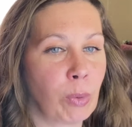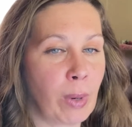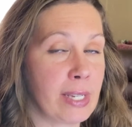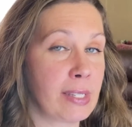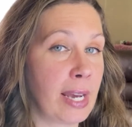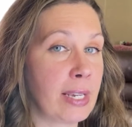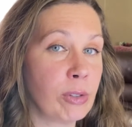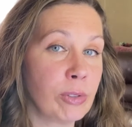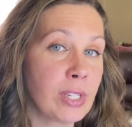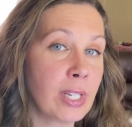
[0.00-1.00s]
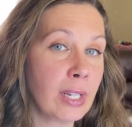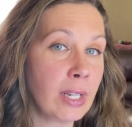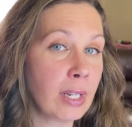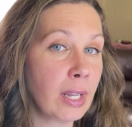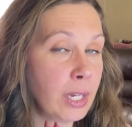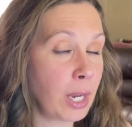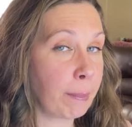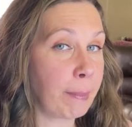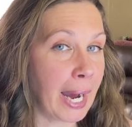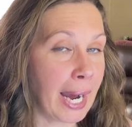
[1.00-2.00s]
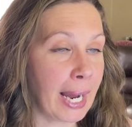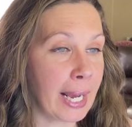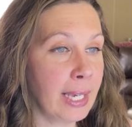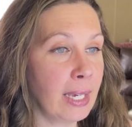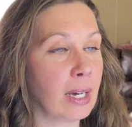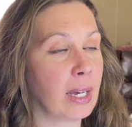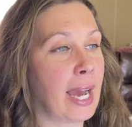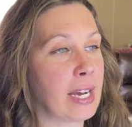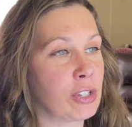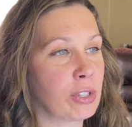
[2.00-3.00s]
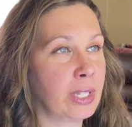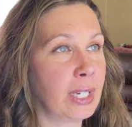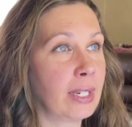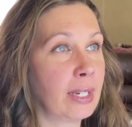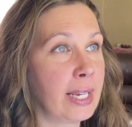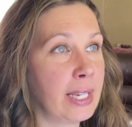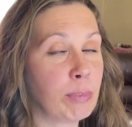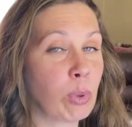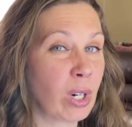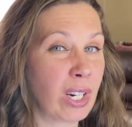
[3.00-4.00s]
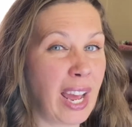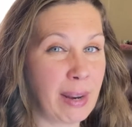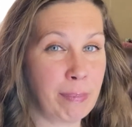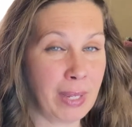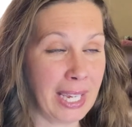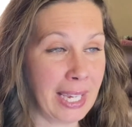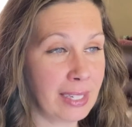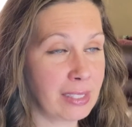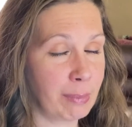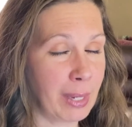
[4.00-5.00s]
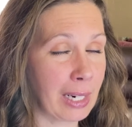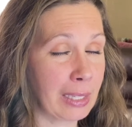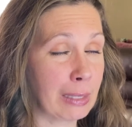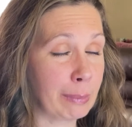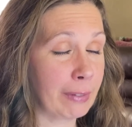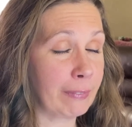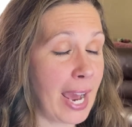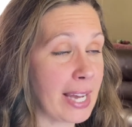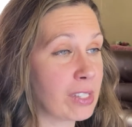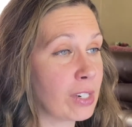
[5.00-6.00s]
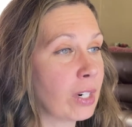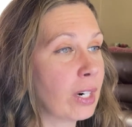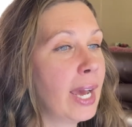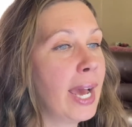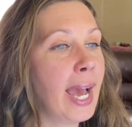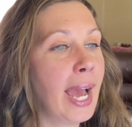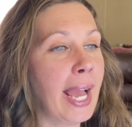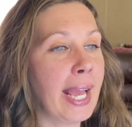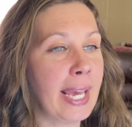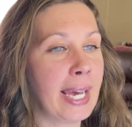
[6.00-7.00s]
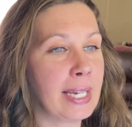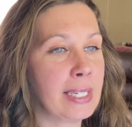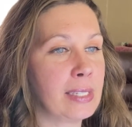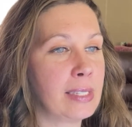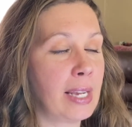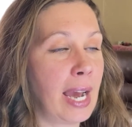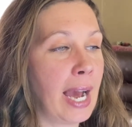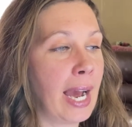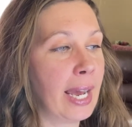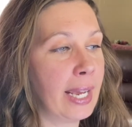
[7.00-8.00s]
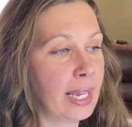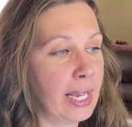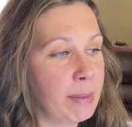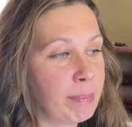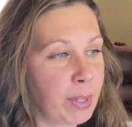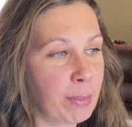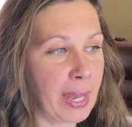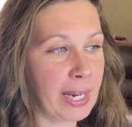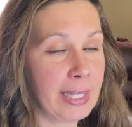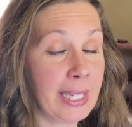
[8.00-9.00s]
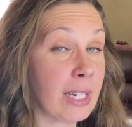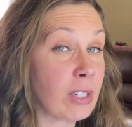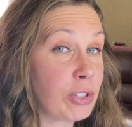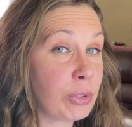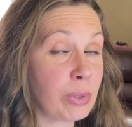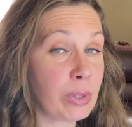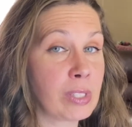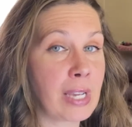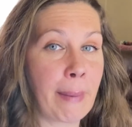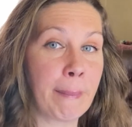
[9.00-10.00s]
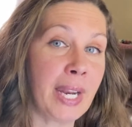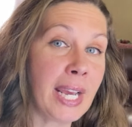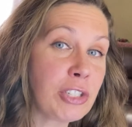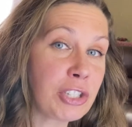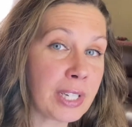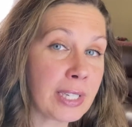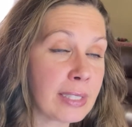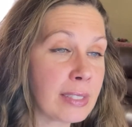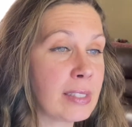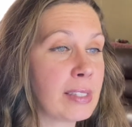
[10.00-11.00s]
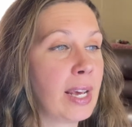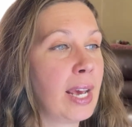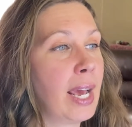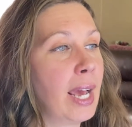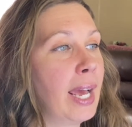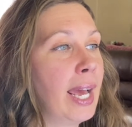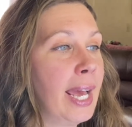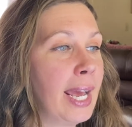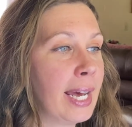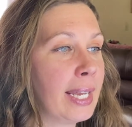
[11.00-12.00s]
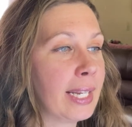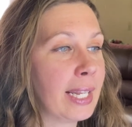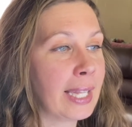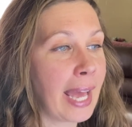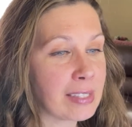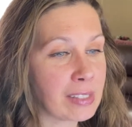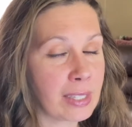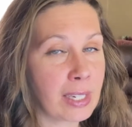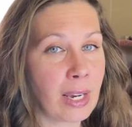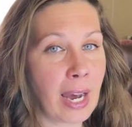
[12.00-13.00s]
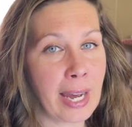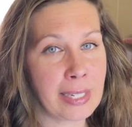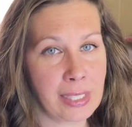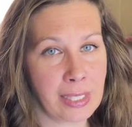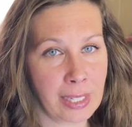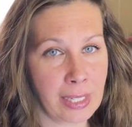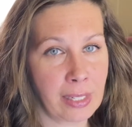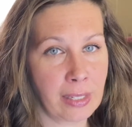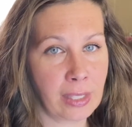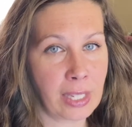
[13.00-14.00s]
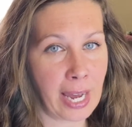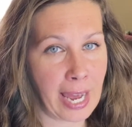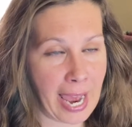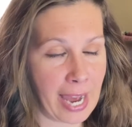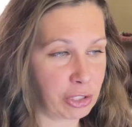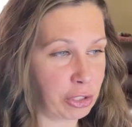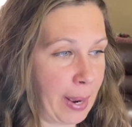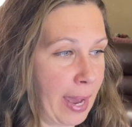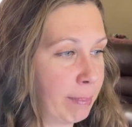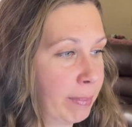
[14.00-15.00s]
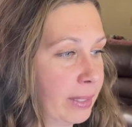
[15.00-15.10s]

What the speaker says: ways. I used Numpy. Actually, I imported NP to make it a little bit faster. And I implemented the Itertools combinations. And lastly, I did the hash map.